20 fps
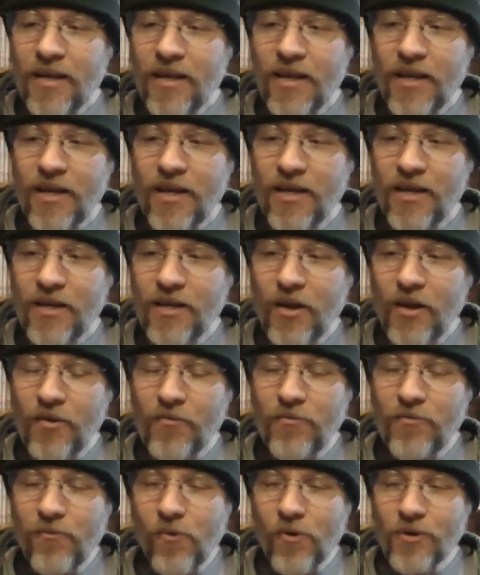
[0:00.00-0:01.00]
And
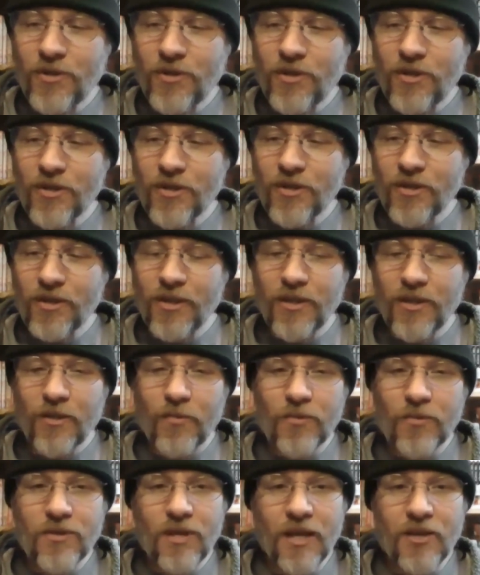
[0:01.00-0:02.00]
unfortunately, there
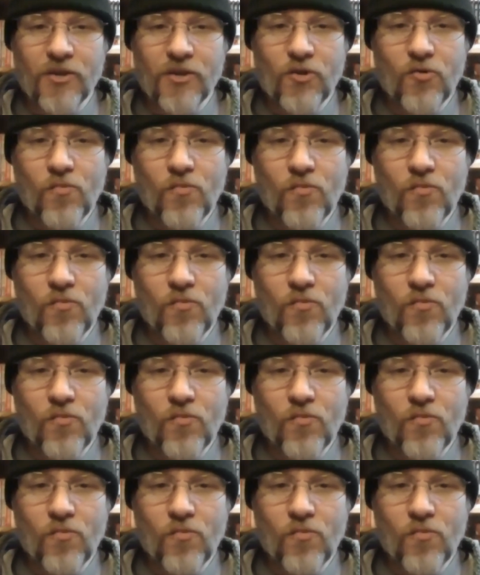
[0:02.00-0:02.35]
was like 2